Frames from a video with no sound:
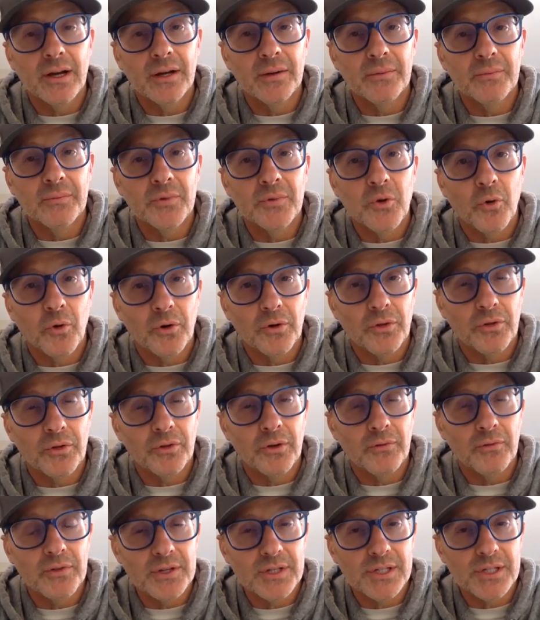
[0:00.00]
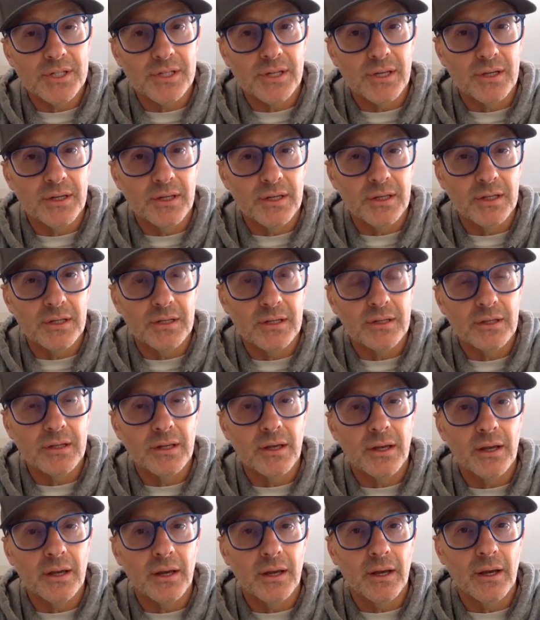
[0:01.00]
north of the city.
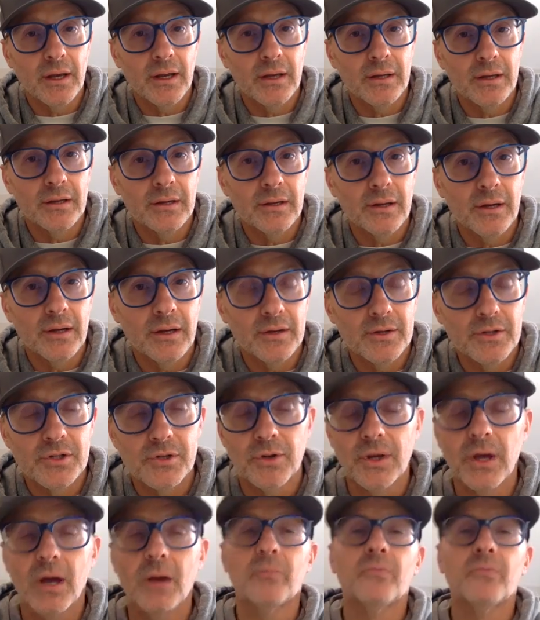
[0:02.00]
And so yeah,